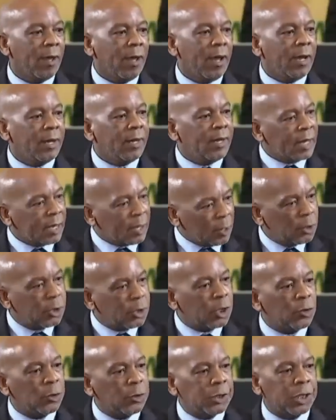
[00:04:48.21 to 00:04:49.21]
And the
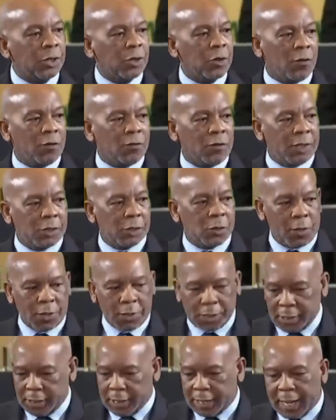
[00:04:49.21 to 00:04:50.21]
resolution of this
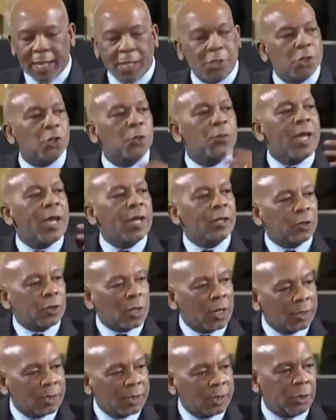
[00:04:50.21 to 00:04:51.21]
question gets to be
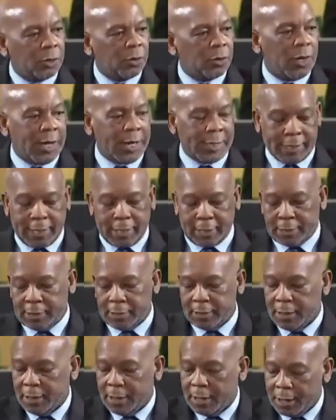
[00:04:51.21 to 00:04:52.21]
articulated
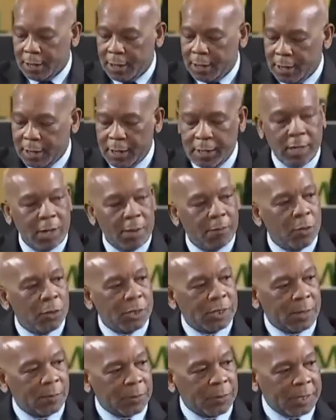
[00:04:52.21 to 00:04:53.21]
in the
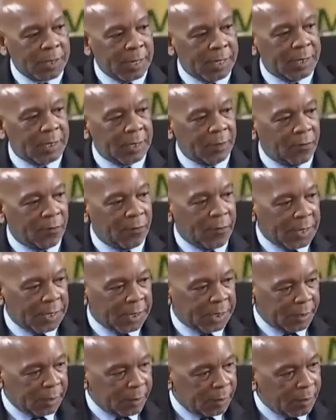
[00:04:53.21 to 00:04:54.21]
most substantive
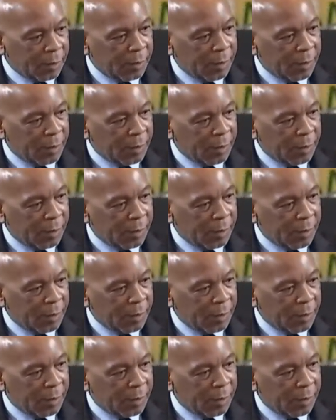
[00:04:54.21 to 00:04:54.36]
fashion